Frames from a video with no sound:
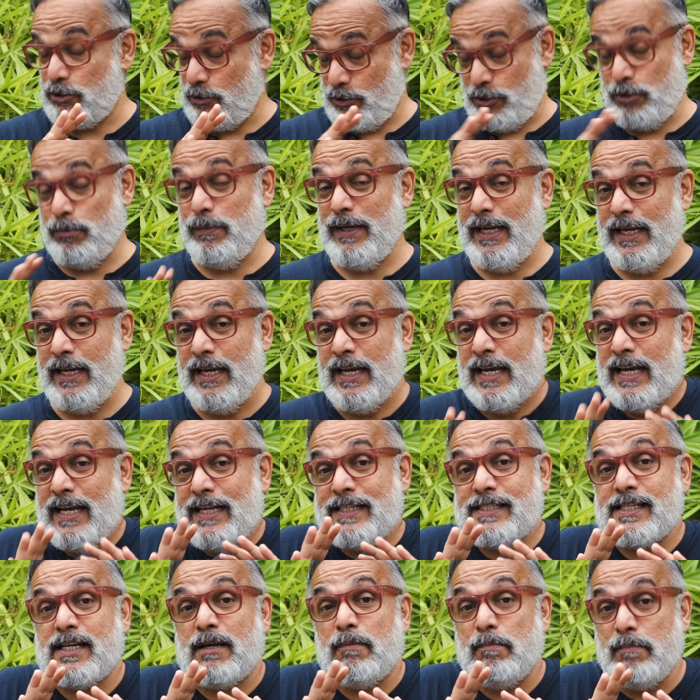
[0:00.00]
to me,
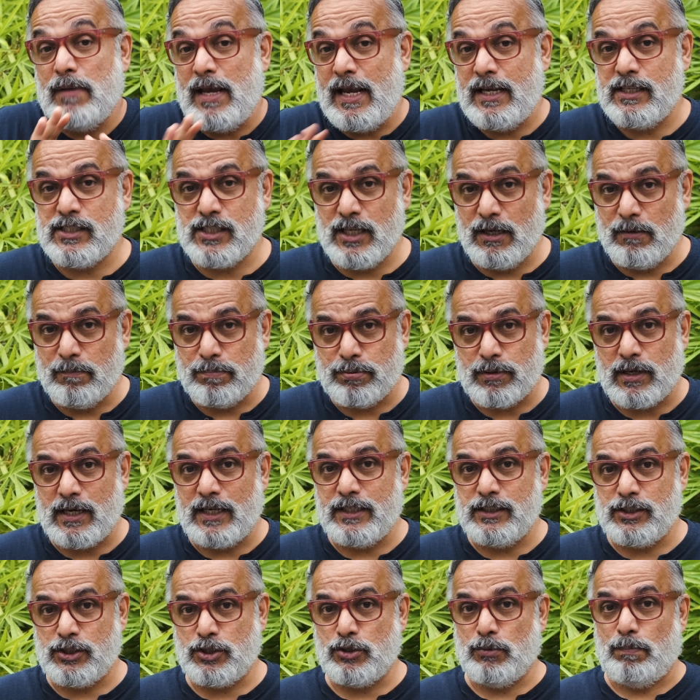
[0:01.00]
it's an amazing
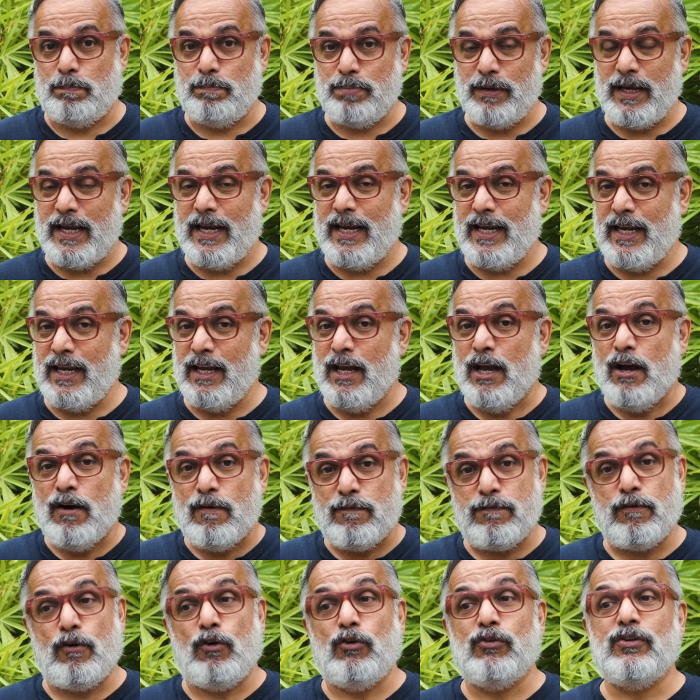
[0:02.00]
price to pay
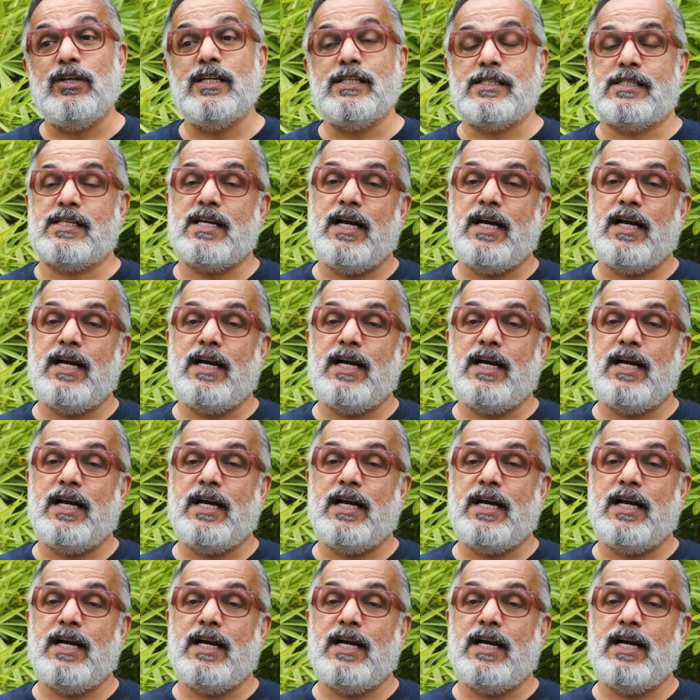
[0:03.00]
for this